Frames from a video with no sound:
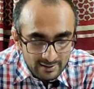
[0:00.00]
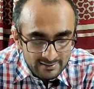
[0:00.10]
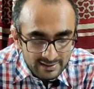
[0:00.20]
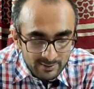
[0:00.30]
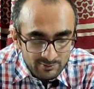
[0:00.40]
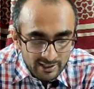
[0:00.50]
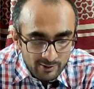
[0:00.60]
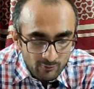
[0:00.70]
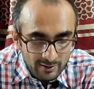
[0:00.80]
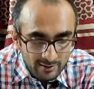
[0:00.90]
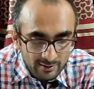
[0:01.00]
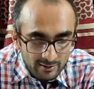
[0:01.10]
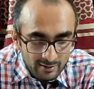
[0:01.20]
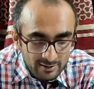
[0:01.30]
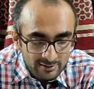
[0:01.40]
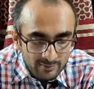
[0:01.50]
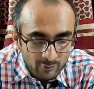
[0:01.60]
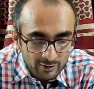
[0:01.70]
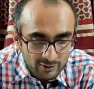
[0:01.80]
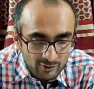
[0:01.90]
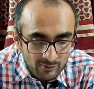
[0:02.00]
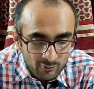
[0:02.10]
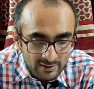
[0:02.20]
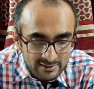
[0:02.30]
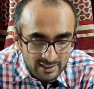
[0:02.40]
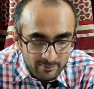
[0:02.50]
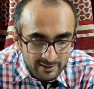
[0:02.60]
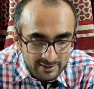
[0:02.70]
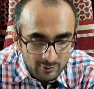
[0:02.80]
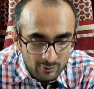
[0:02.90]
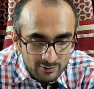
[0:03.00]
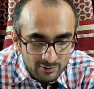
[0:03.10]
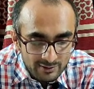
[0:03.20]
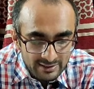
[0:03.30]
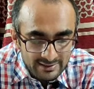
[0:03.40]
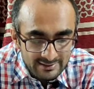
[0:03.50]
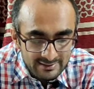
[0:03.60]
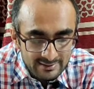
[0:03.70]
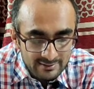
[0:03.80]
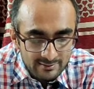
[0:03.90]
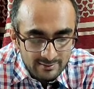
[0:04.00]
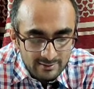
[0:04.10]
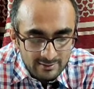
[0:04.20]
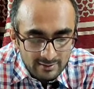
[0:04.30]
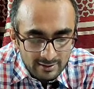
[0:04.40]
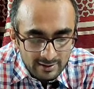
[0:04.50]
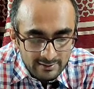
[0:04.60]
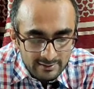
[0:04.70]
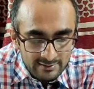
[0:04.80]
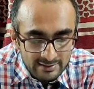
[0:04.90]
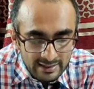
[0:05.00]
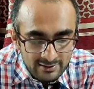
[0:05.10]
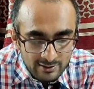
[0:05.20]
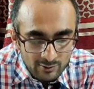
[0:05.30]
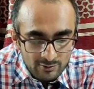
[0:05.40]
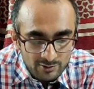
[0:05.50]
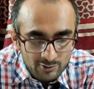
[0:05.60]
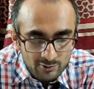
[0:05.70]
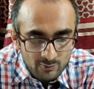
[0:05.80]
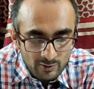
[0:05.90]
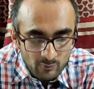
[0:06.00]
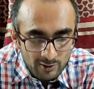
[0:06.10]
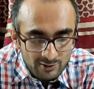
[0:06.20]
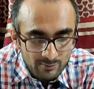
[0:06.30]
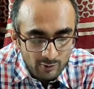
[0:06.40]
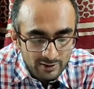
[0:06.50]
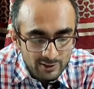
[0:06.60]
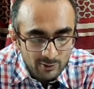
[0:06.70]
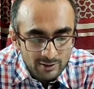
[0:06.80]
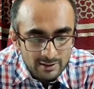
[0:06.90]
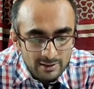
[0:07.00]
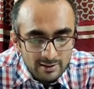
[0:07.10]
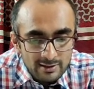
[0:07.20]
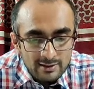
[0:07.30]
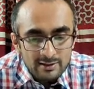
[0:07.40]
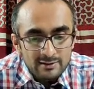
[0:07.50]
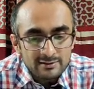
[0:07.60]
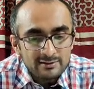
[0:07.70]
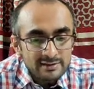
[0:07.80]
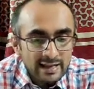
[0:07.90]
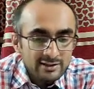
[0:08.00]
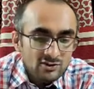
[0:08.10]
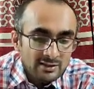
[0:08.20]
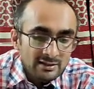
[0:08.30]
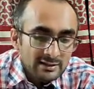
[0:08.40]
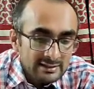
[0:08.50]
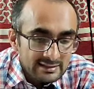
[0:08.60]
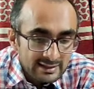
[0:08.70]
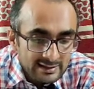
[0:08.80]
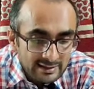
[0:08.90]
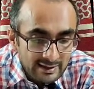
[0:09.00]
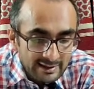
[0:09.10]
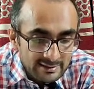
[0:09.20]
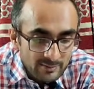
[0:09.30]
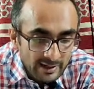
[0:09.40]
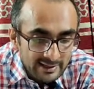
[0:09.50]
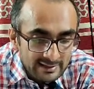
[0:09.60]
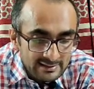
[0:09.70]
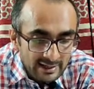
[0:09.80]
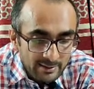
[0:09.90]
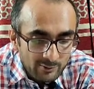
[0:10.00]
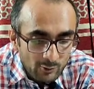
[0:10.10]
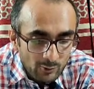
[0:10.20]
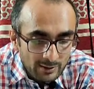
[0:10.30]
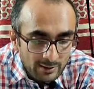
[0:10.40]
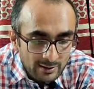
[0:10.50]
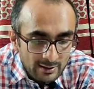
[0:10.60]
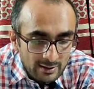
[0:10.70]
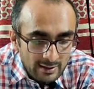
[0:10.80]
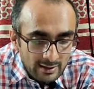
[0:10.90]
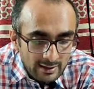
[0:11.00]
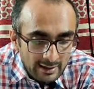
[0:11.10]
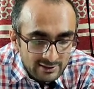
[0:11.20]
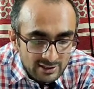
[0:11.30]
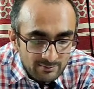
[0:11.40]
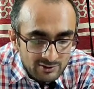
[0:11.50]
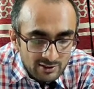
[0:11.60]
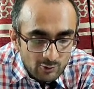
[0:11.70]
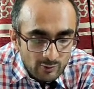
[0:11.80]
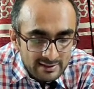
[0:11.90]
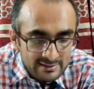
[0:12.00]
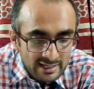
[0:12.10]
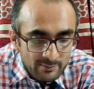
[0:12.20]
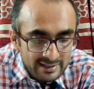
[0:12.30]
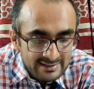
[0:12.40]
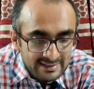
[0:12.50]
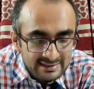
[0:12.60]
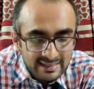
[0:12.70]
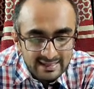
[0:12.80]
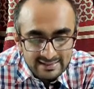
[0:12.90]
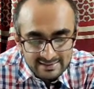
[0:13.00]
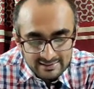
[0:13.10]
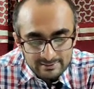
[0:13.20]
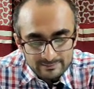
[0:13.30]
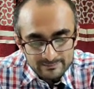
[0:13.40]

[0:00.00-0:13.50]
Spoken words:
And same time another molecule of coenzyme A is also released. And this reaction also use one water molecule. This reaction is catalyzed by enzyme called HMG coenzyme A synthase.